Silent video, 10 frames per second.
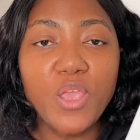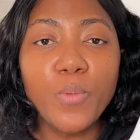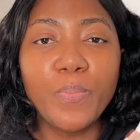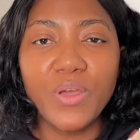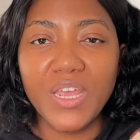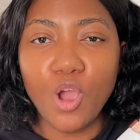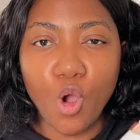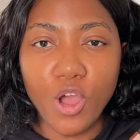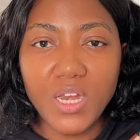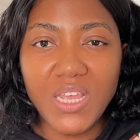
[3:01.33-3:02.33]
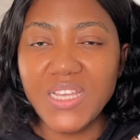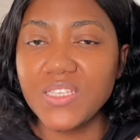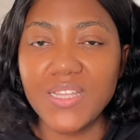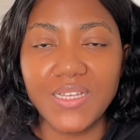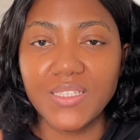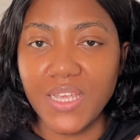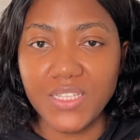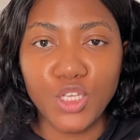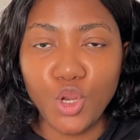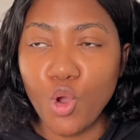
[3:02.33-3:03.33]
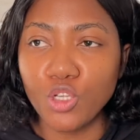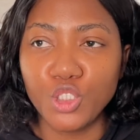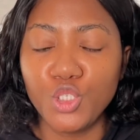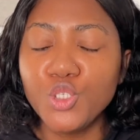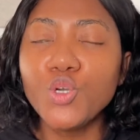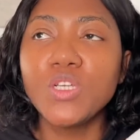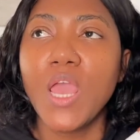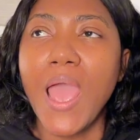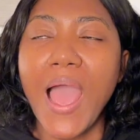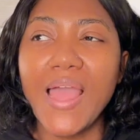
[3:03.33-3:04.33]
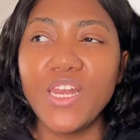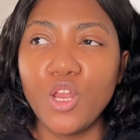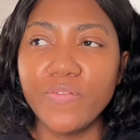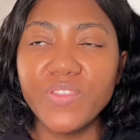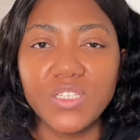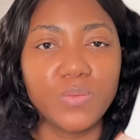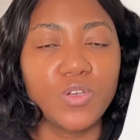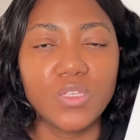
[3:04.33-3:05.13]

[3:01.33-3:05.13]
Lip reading: put it on, it starts getting hot. I love this because